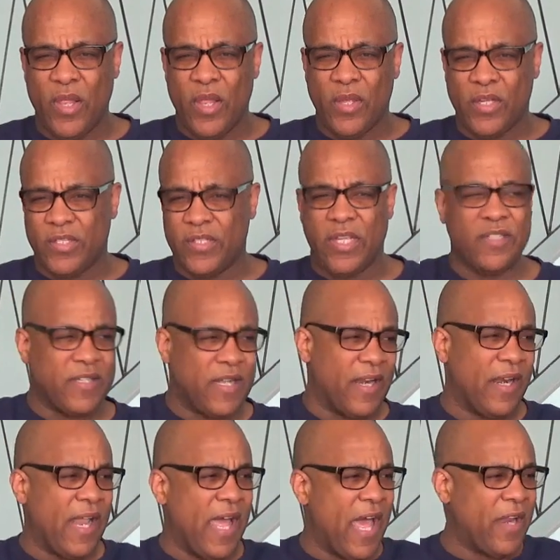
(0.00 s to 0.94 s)
because there's a
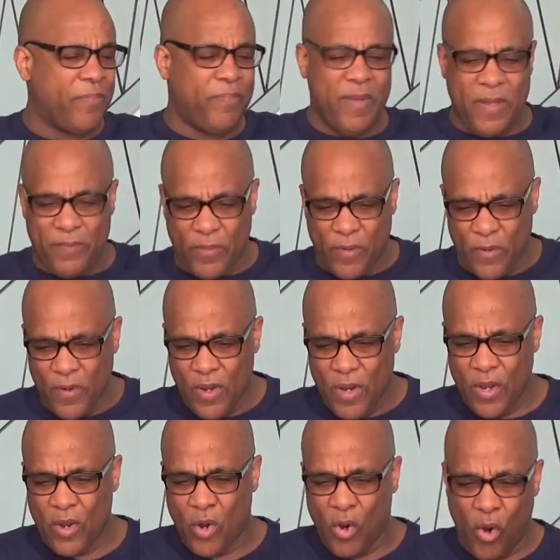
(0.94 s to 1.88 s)
lot of people
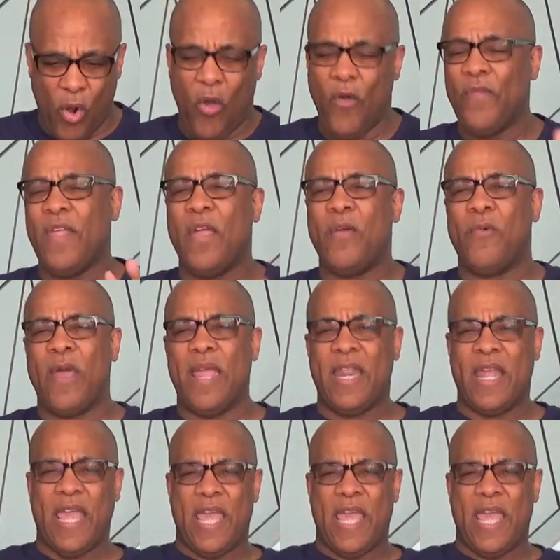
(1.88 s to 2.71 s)
on their way to